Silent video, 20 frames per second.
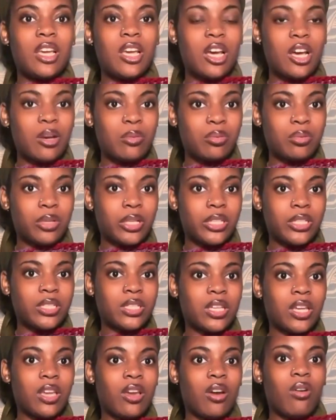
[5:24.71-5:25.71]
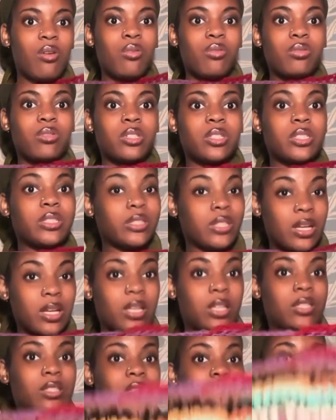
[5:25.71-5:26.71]
appreciate
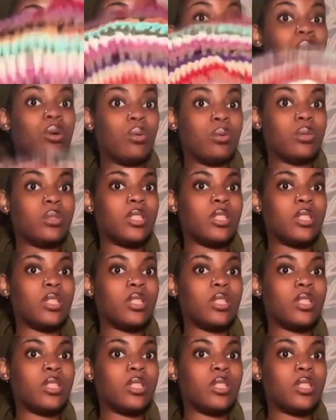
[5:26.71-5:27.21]
oversized clothes.